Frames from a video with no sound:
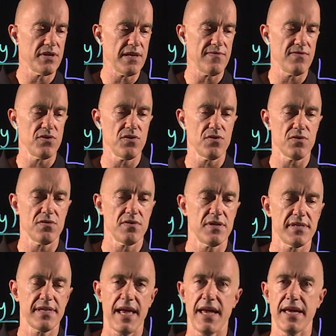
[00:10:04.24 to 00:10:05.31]
give you the
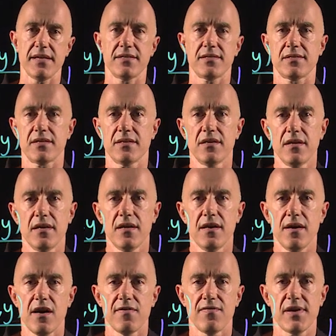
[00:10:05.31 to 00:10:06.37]
taste
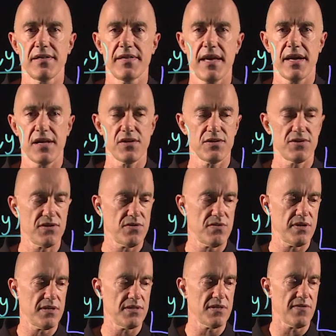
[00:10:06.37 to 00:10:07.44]
of a Taylor
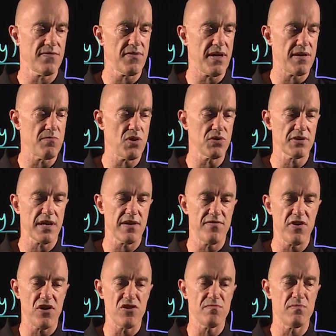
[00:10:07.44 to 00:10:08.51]
series of a
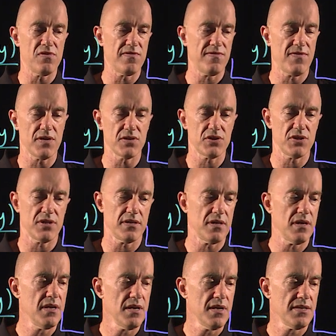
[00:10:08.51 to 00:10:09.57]
multivariable function.
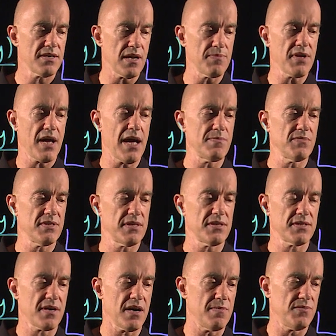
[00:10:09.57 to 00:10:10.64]
Sometimes
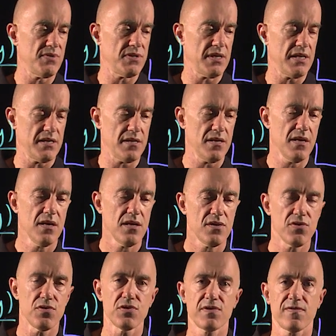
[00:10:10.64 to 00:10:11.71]
this comes in
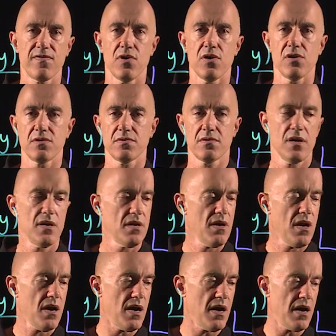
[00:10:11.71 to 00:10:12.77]
useful
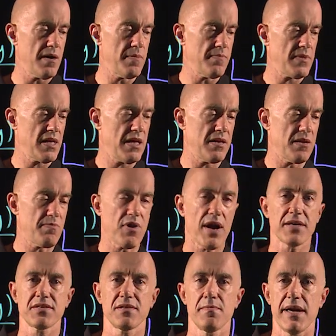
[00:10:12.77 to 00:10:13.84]
um, in
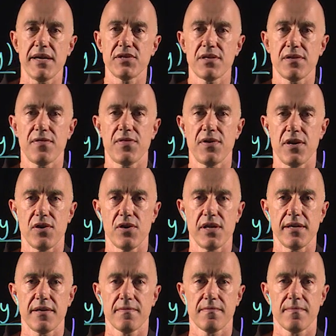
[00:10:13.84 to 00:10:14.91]
approximation theory.